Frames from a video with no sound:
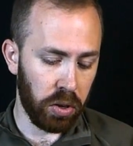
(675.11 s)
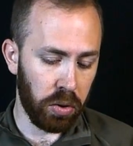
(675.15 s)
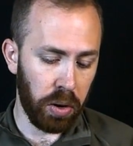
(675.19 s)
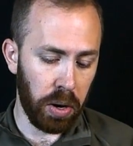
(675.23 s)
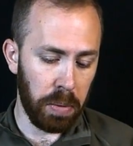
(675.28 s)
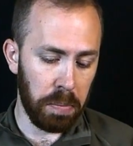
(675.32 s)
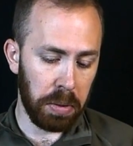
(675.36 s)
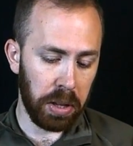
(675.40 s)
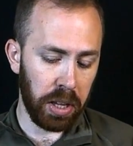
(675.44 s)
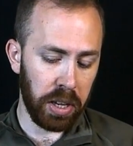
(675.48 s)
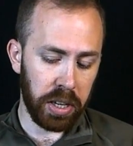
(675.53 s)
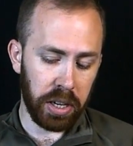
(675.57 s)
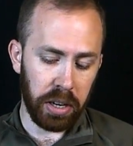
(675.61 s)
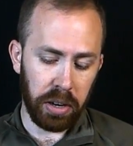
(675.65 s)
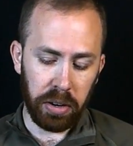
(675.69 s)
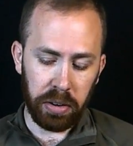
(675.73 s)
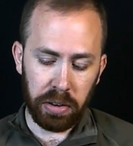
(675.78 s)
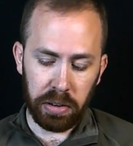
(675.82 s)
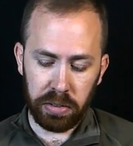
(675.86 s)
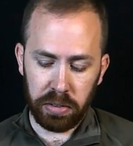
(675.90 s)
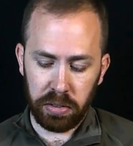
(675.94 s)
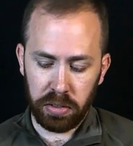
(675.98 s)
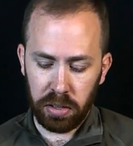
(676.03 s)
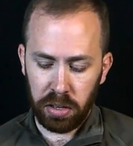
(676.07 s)
great plate
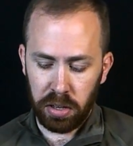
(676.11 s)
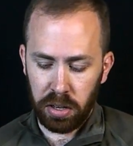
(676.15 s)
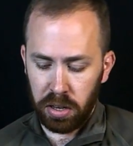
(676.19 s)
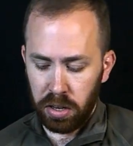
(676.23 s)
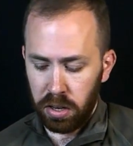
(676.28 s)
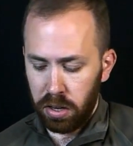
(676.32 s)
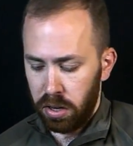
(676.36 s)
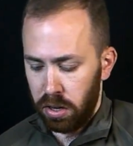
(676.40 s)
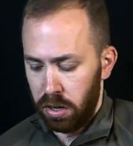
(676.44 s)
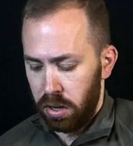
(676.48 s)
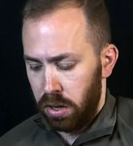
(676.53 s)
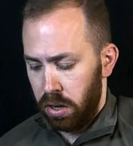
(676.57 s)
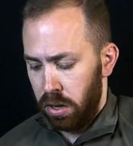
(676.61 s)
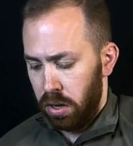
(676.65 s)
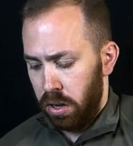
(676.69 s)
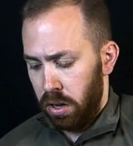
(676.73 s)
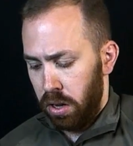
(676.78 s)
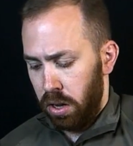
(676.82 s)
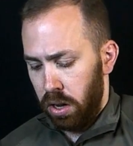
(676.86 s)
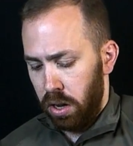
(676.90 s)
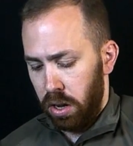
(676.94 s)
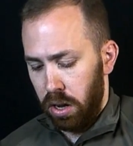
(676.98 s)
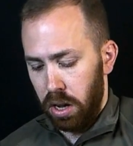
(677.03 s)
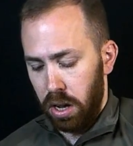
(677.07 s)
carriers.
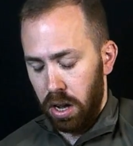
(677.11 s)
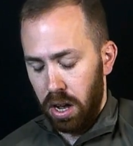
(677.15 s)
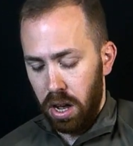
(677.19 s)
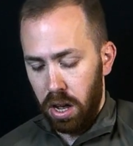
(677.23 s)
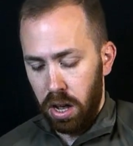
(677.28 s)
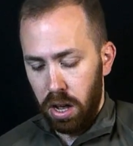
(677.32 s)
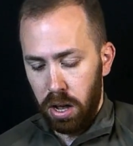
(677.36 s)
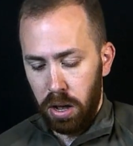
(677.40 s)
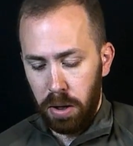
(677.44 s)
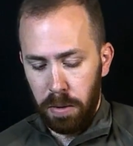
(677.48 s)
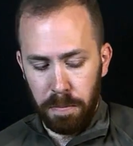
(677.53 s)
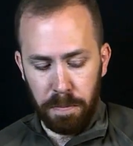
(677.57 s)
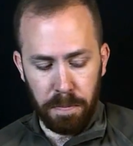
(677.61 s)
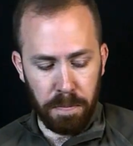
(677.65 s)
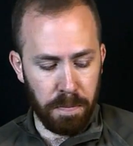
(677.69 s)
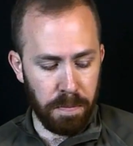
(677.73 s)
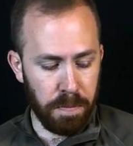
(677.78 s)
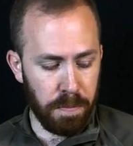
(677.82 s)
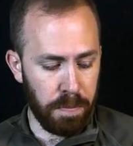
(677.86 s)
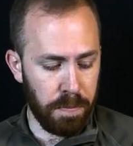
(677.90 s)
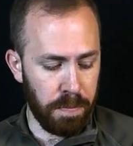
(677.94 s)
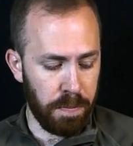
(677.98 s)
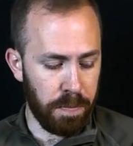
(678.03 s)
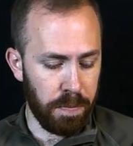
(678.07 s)

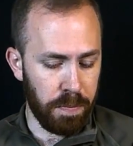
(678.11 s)
I've